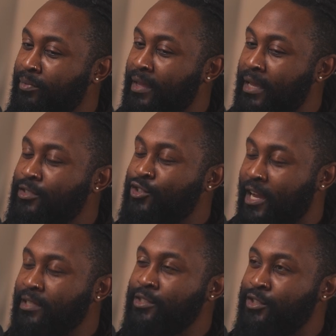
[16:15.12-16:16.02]
it's
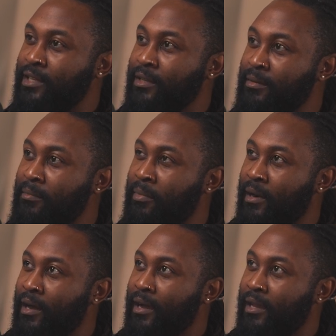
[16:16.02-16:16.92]
challenging,
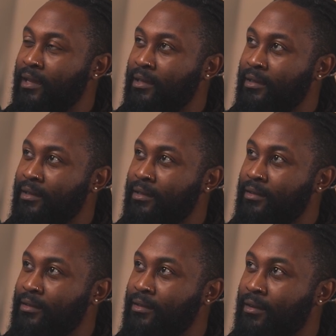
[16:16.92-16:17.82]
but I
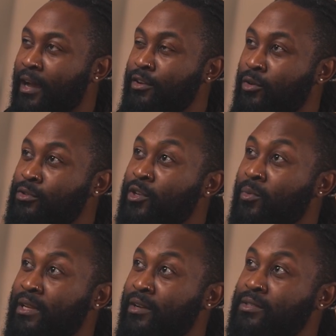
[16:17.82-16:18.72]
know
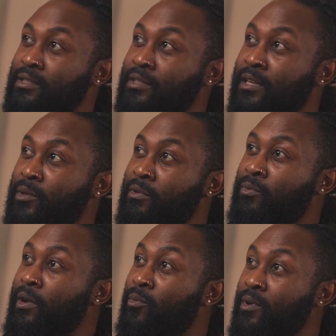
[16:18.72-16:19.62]
someone else is dealing with
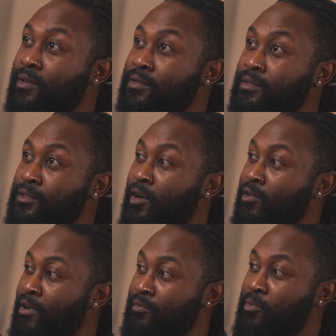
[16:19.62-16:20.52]
way worse. So
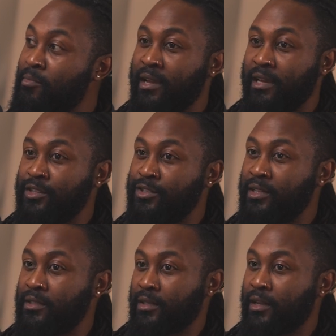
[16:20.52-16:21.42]
I'd rather put my
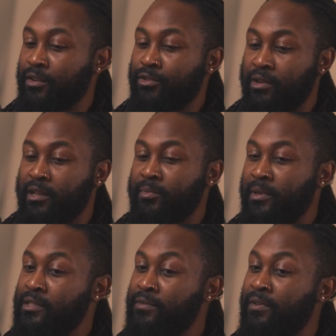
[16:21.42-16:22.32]
energy into like creating
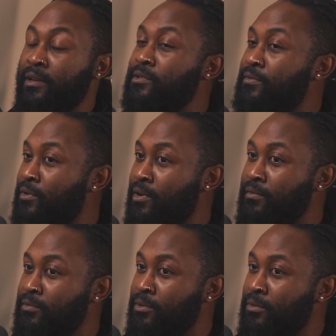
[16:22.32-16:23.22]
spaces for them to feel
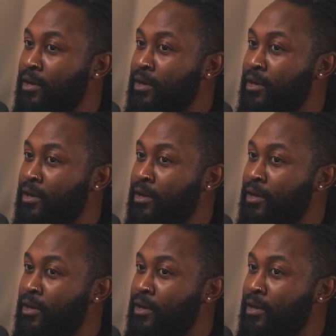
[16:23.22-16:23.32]
comfortable.